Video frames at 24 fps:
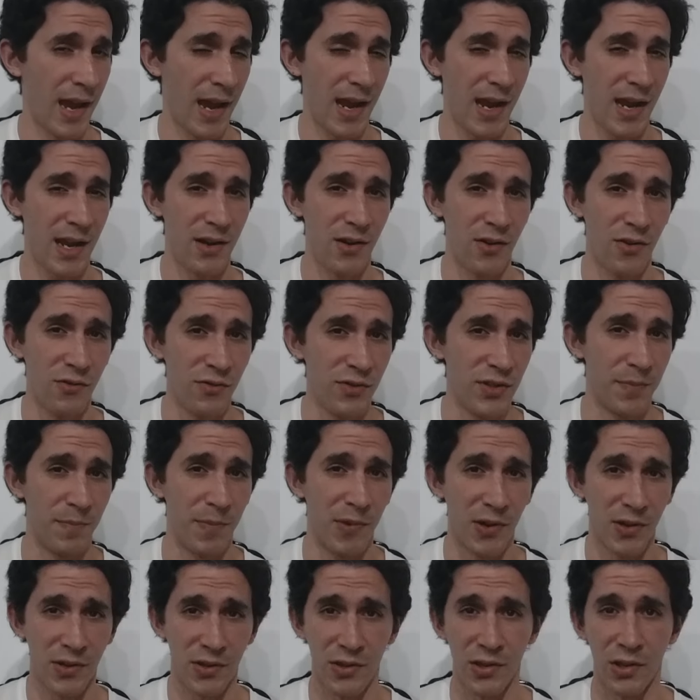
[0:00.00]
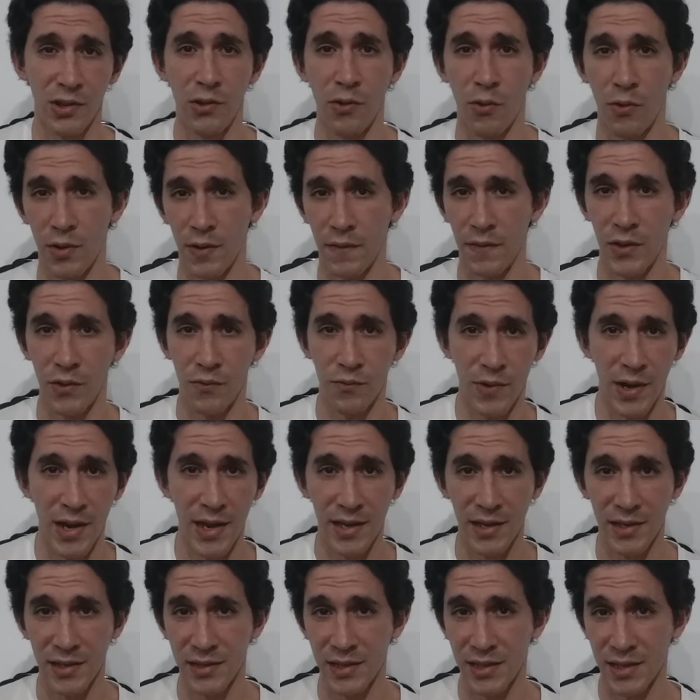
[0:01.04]
and whose book The Lord of the
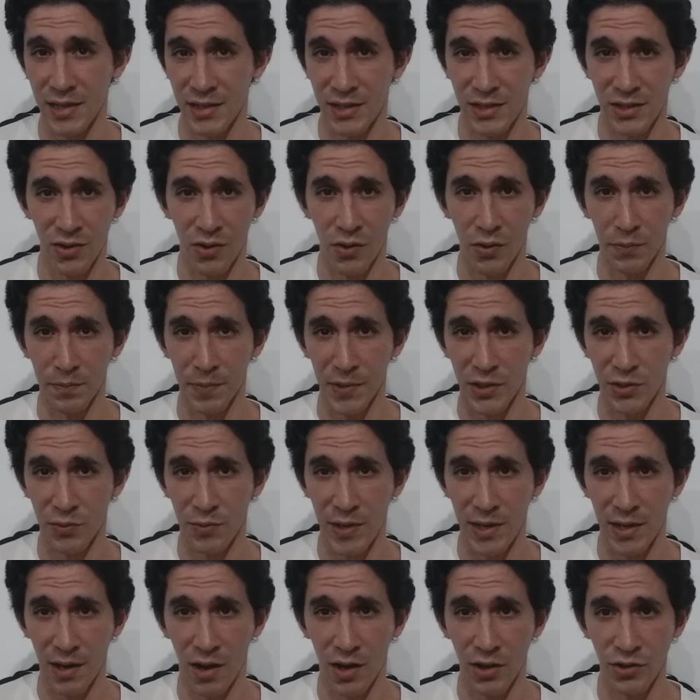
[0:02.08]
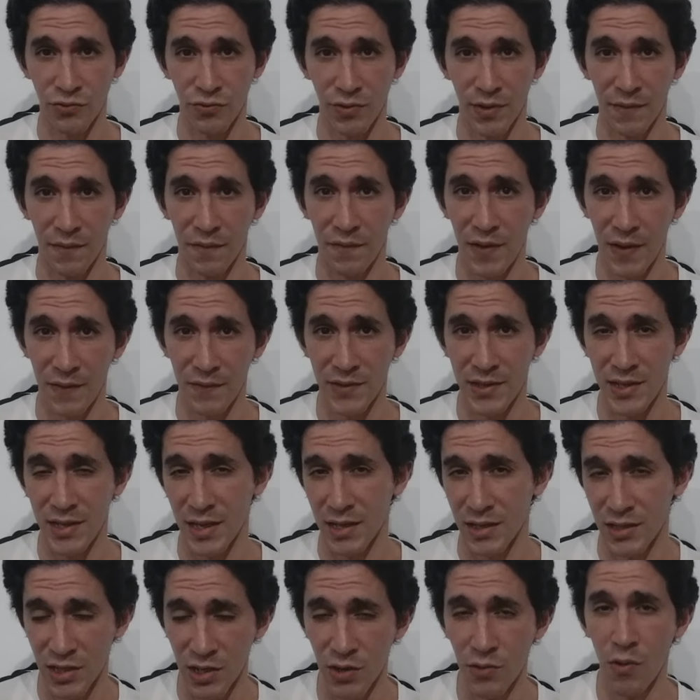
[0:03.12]
Rings has sold between
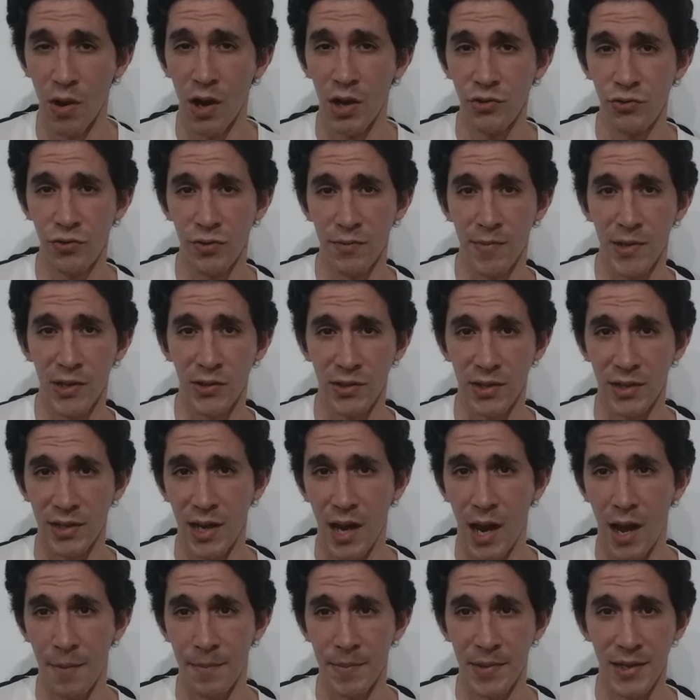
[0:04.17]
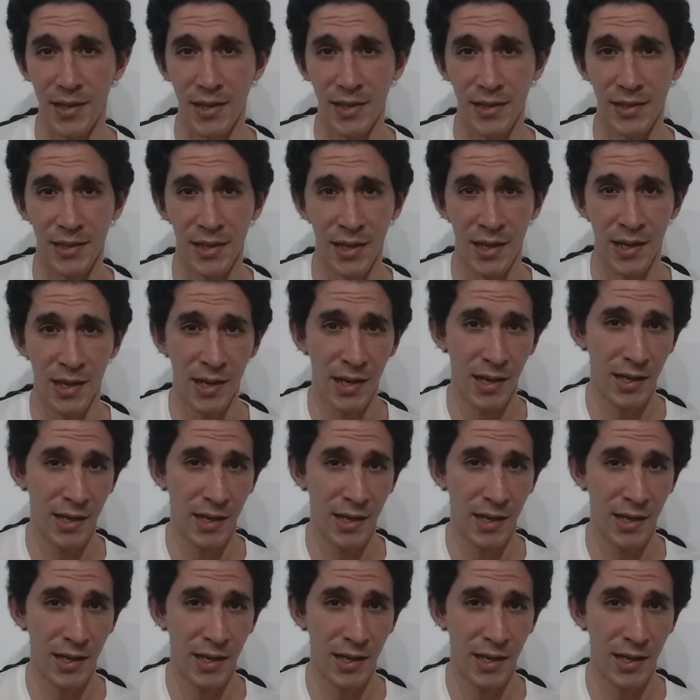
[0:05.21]
150 and 200 million copies,